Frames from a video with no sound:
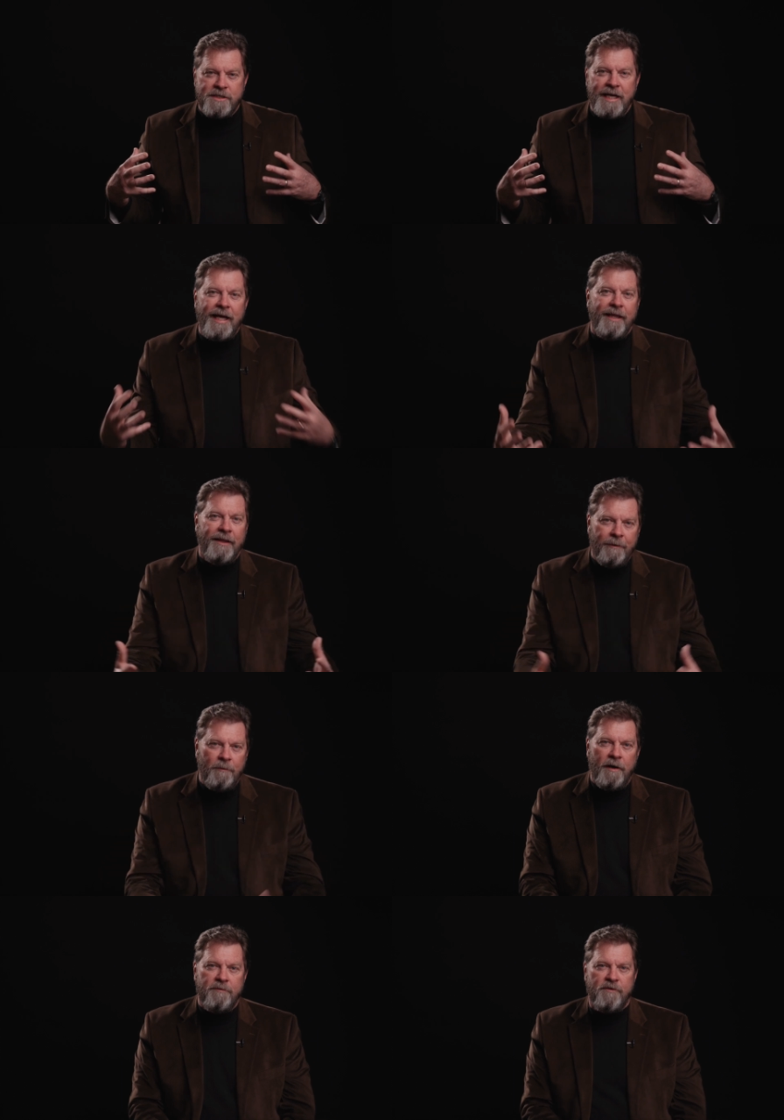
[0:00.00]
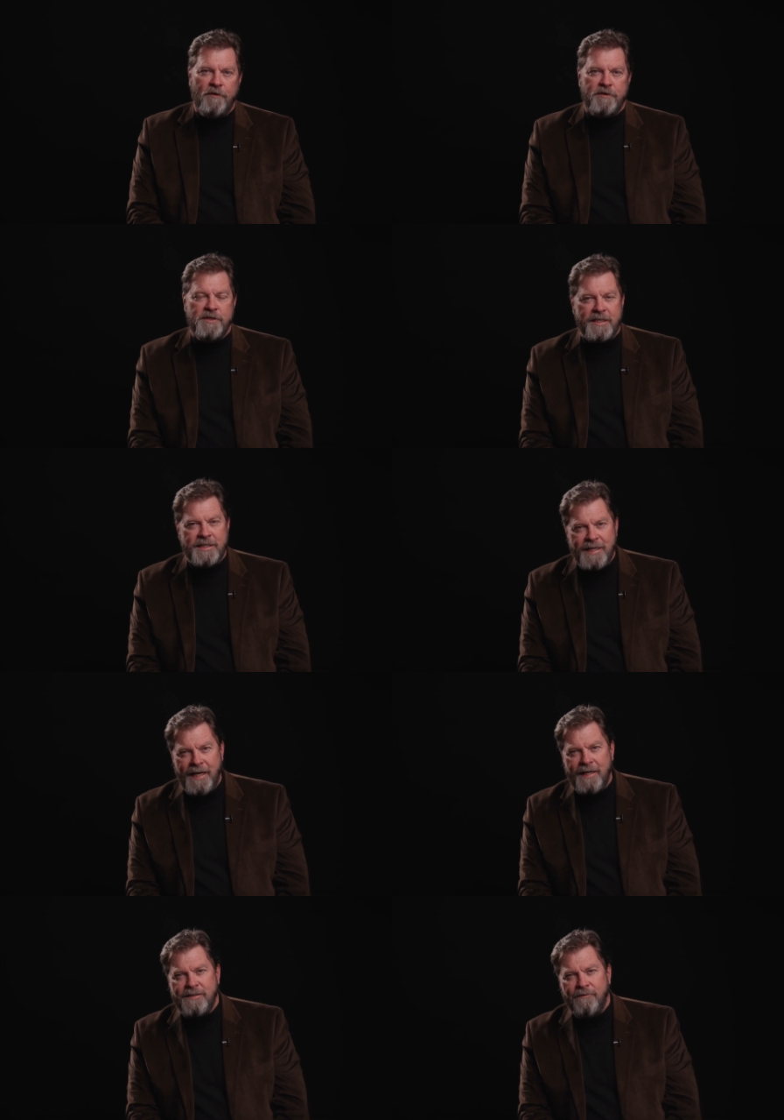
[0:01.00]
setting them up for
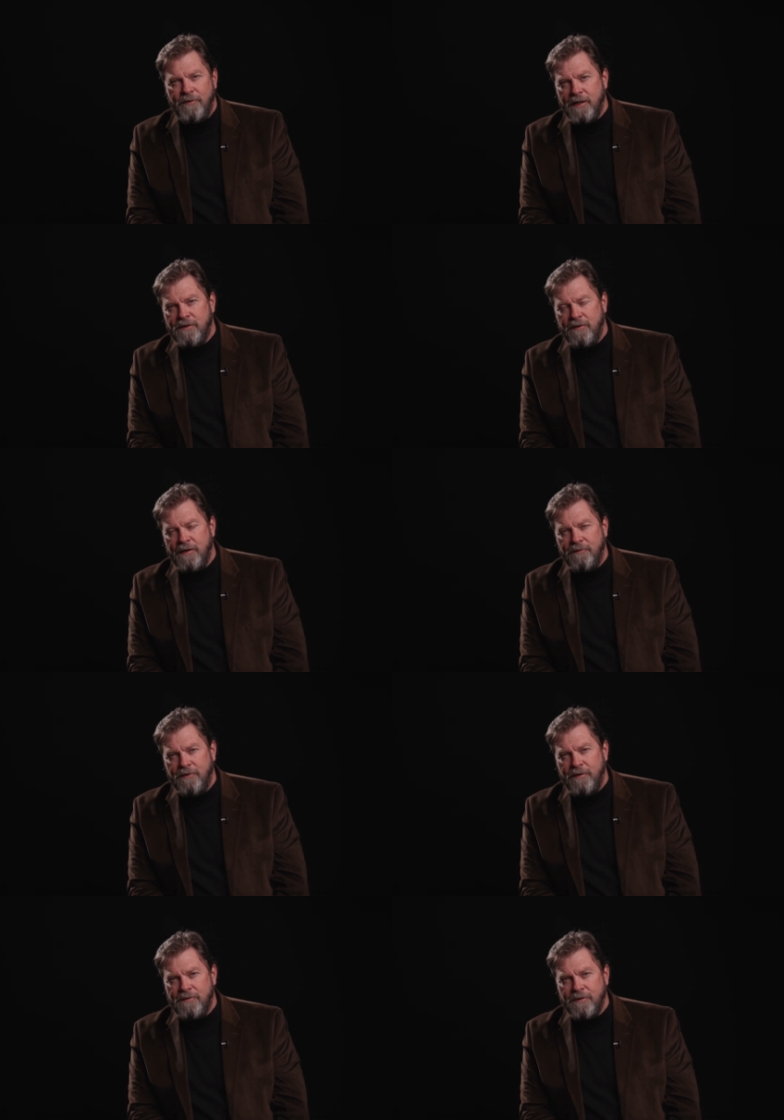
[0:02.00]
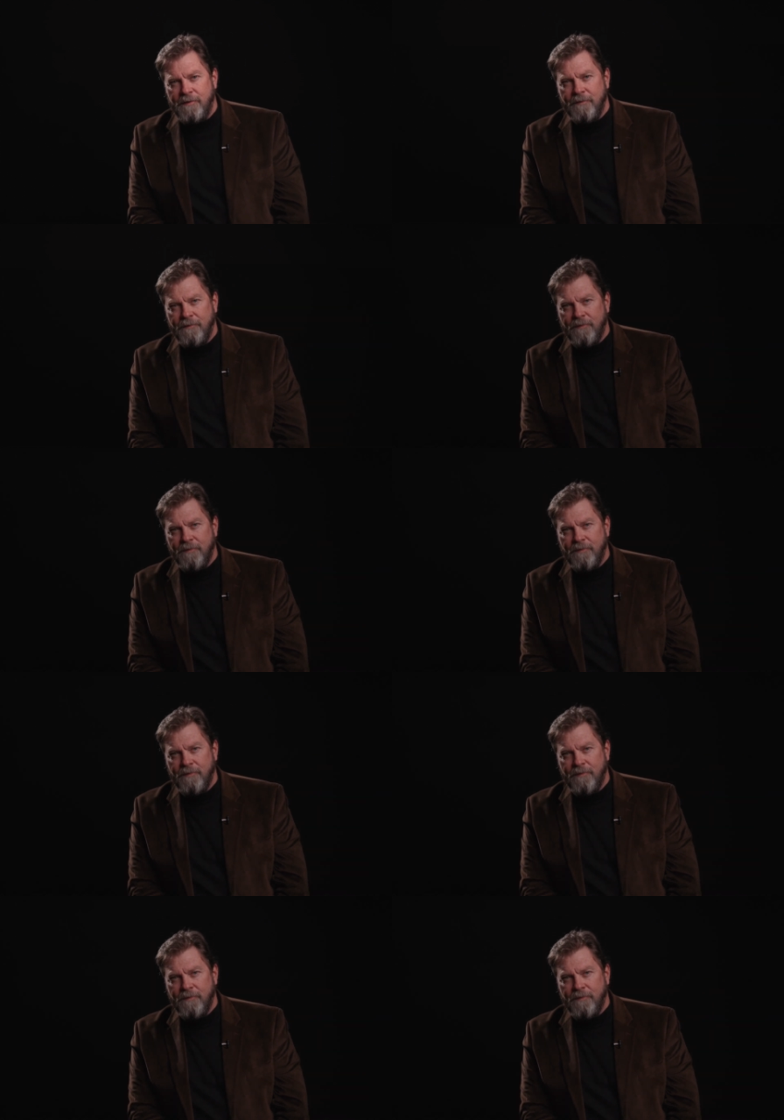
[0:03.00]
success and victory in the future.